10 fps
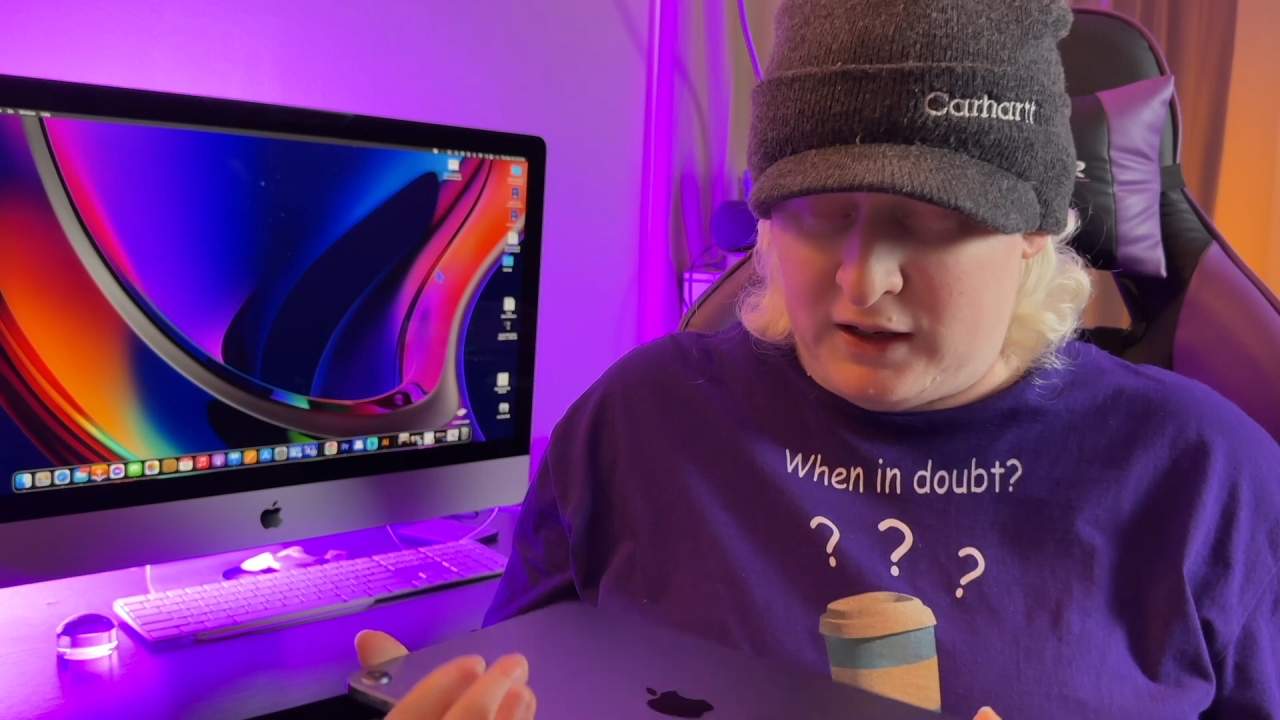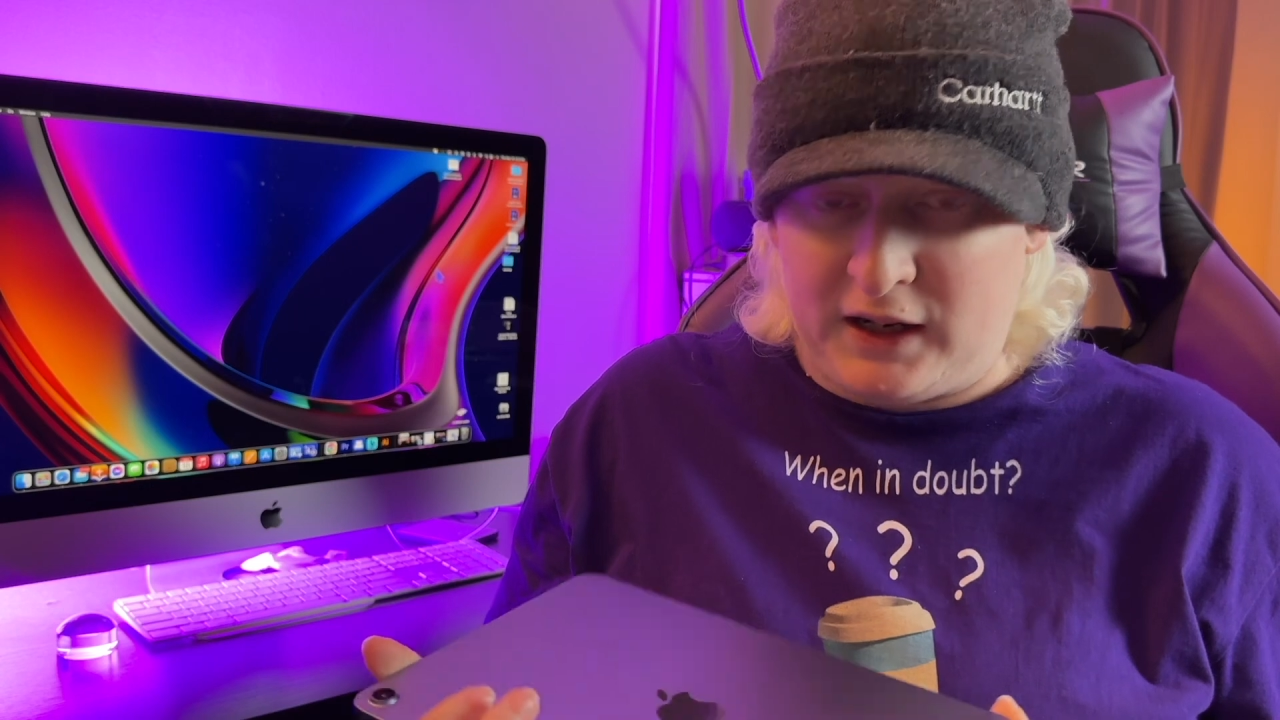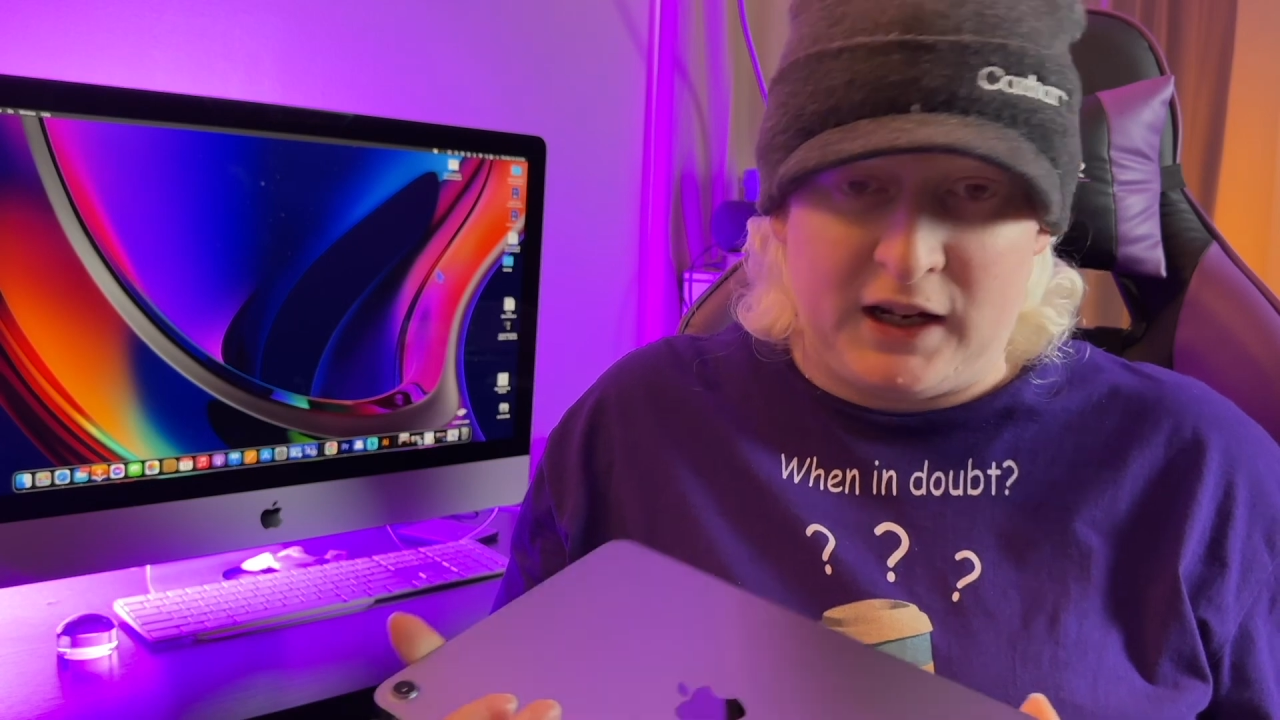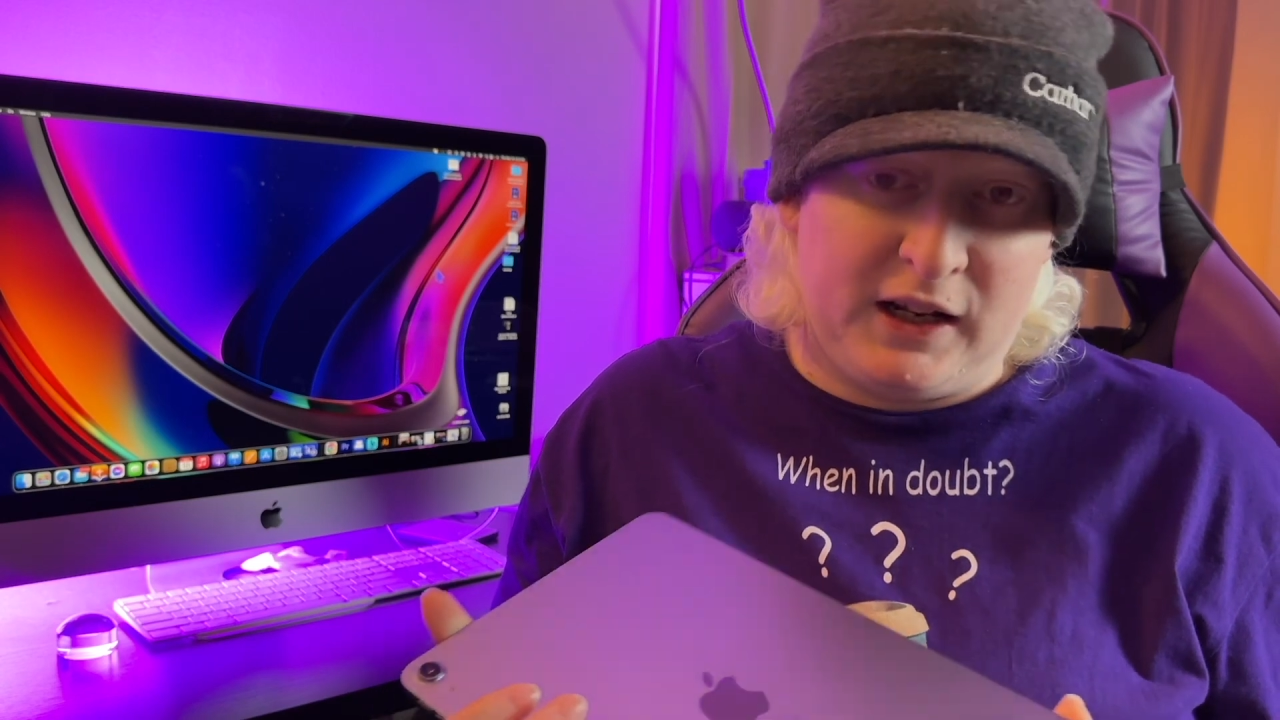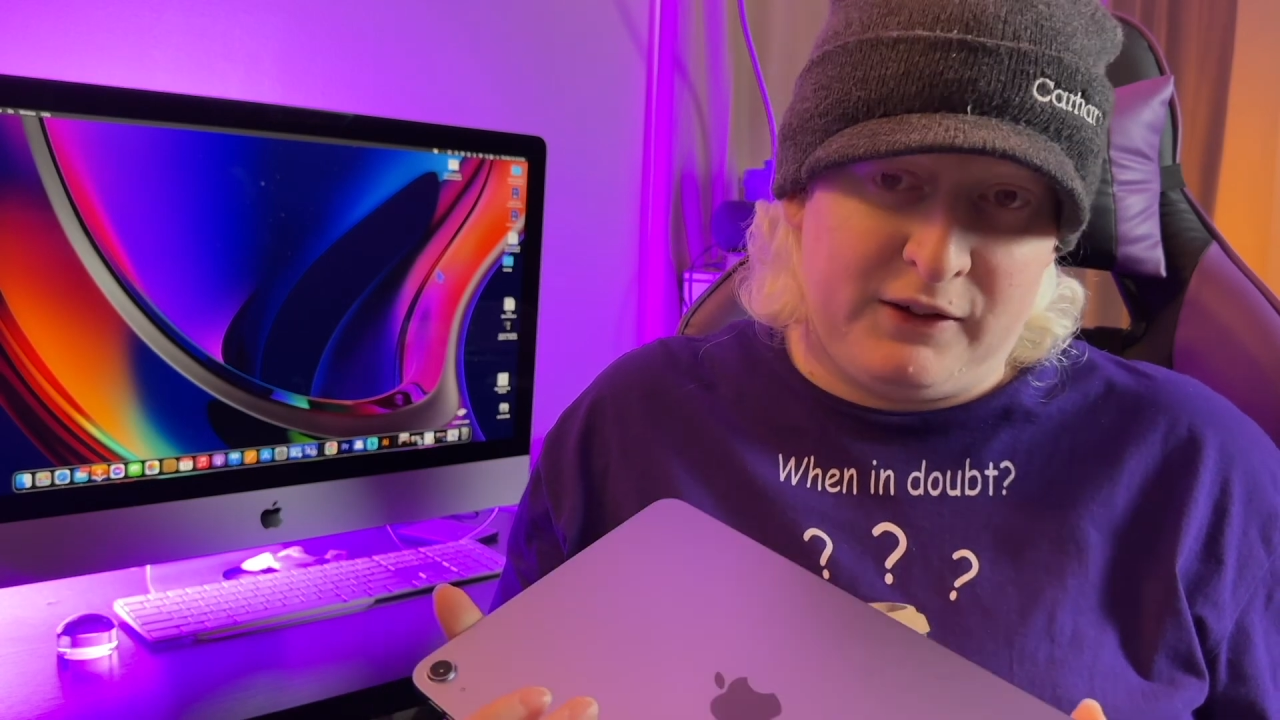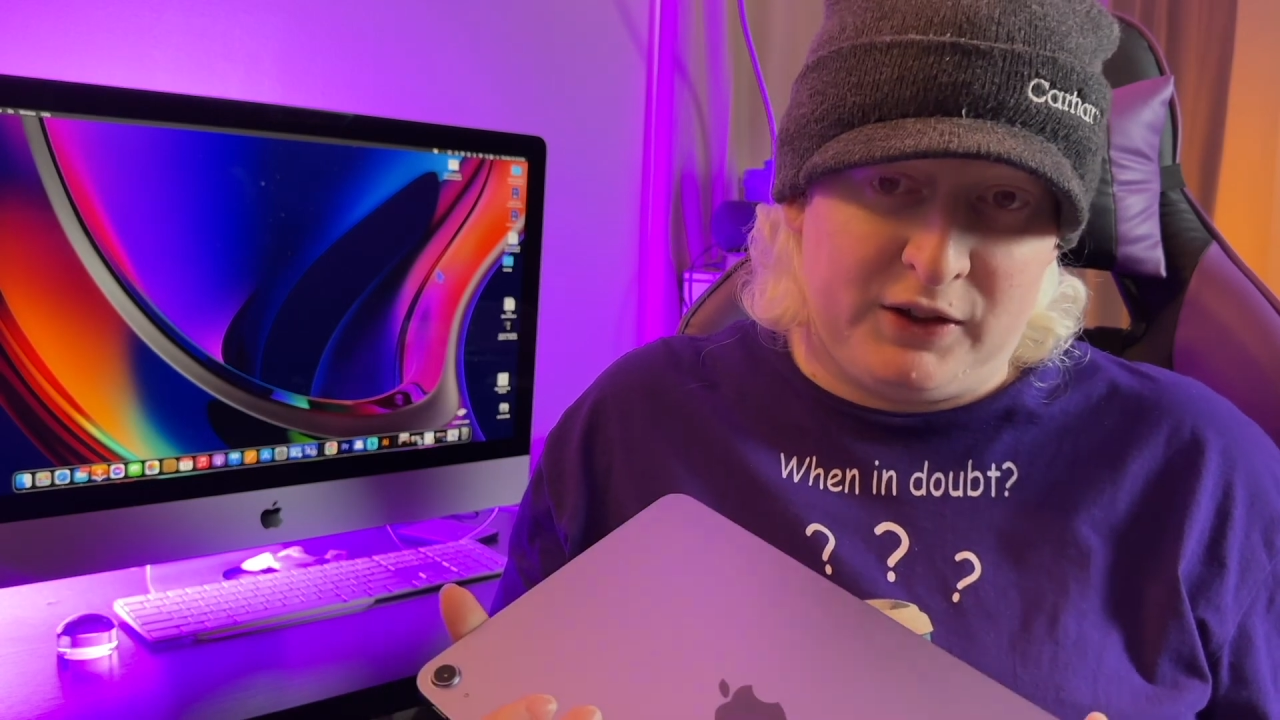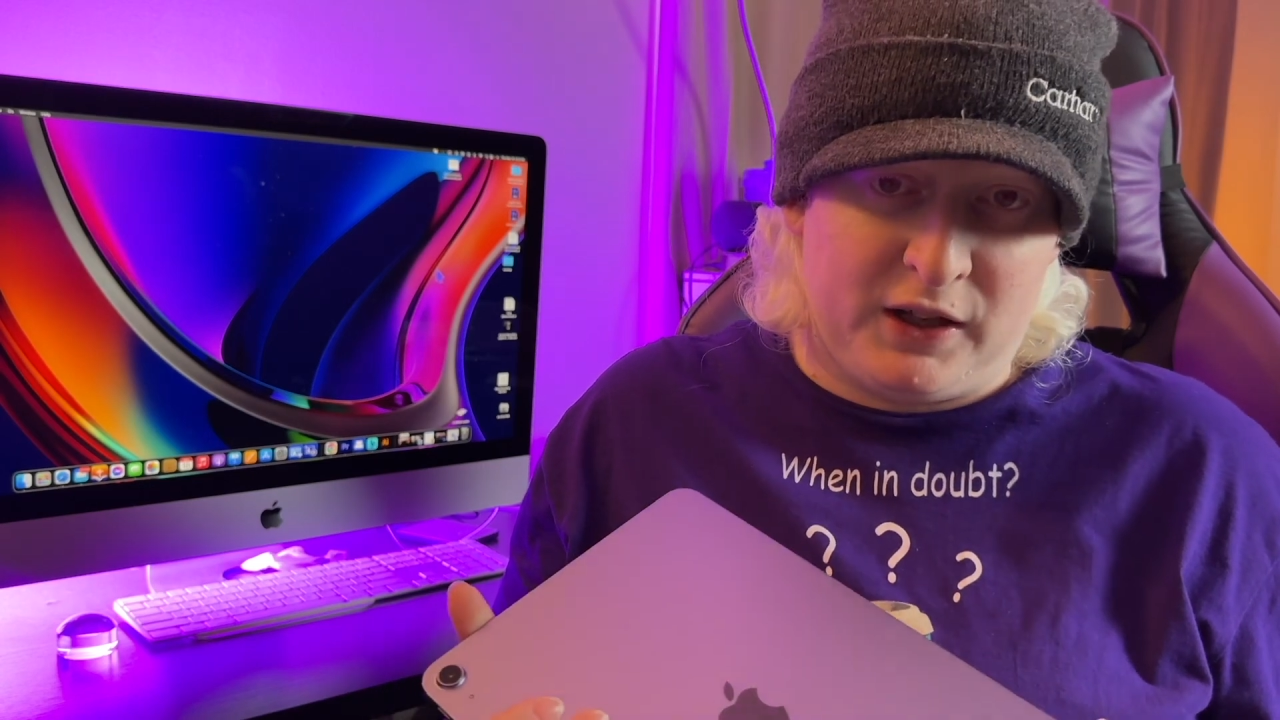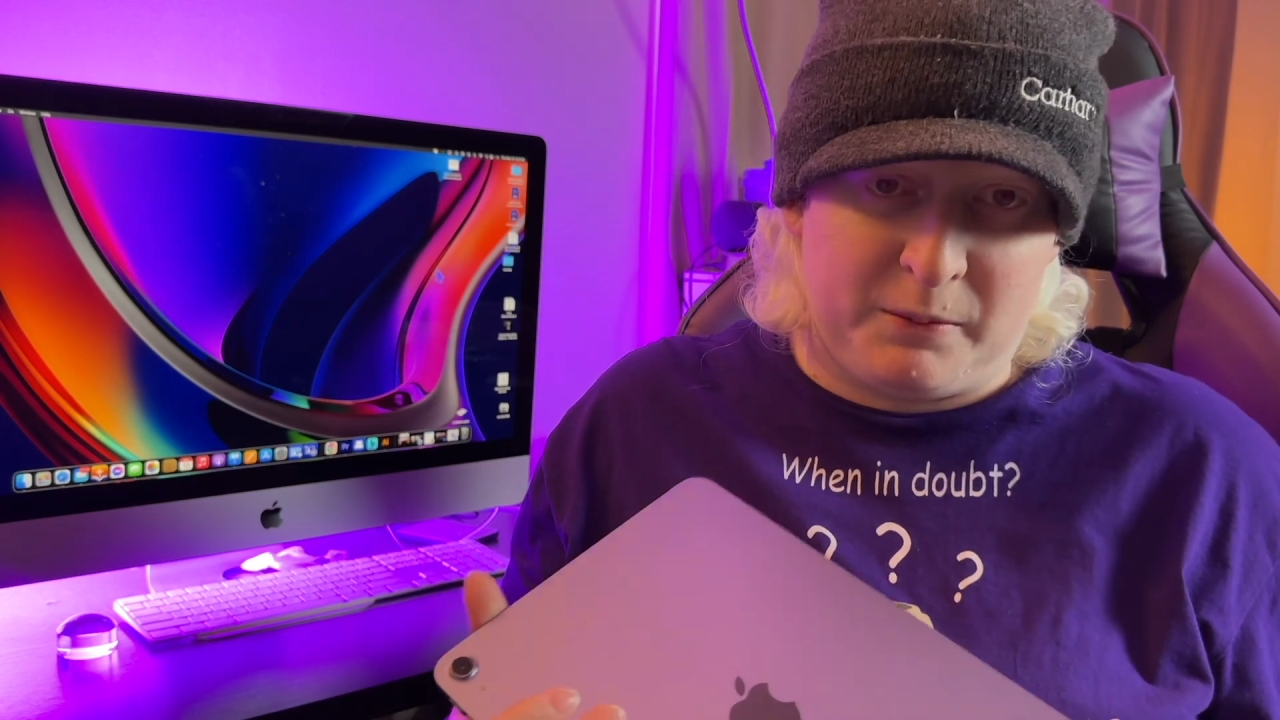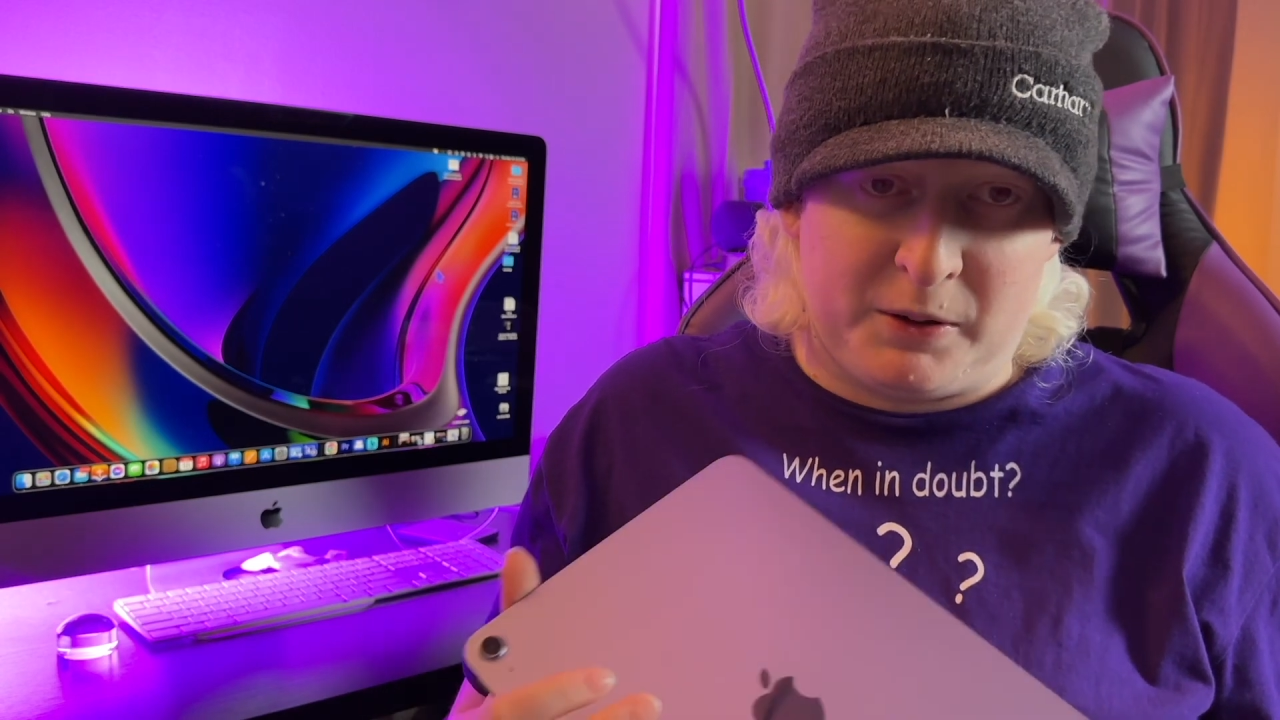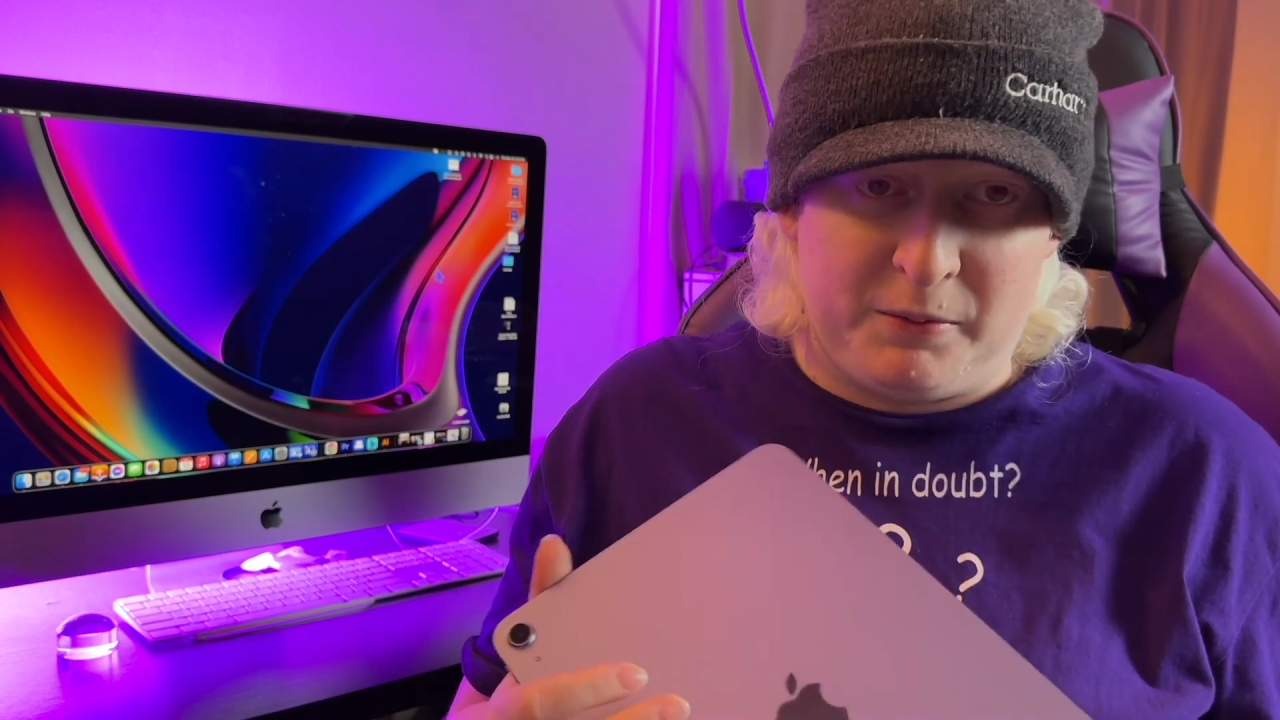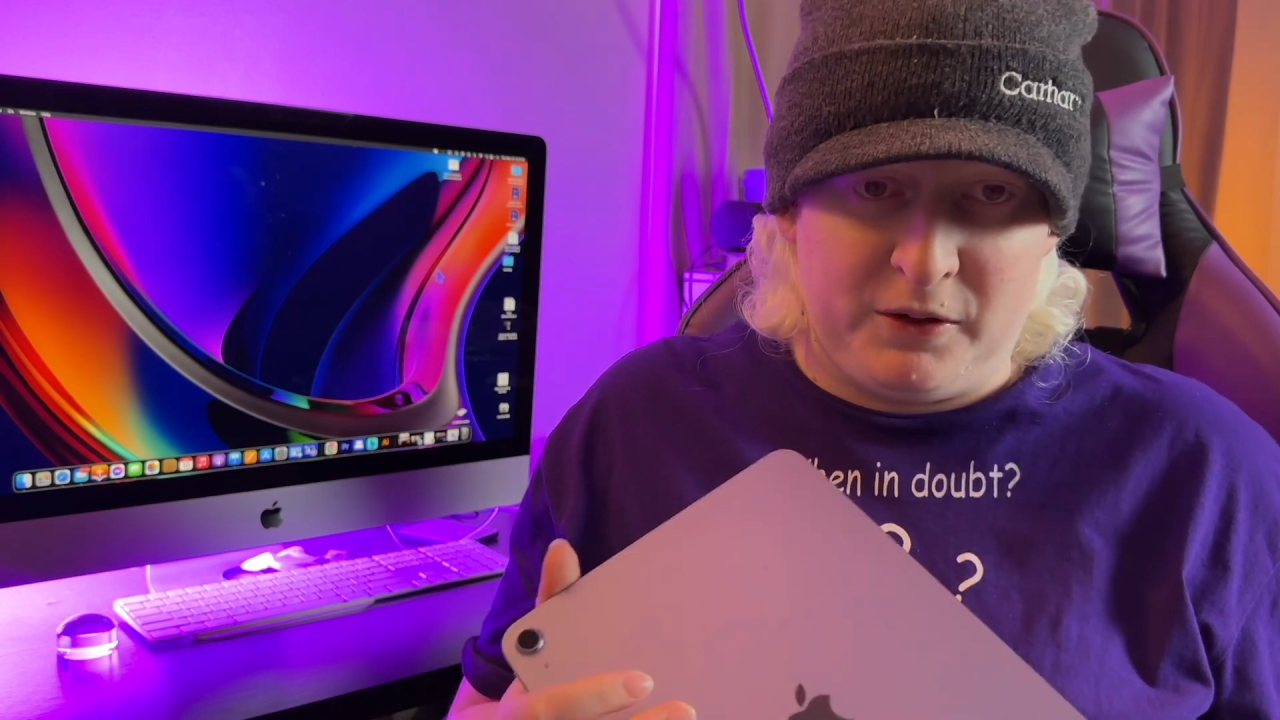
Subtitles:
I kind of have a lot of purple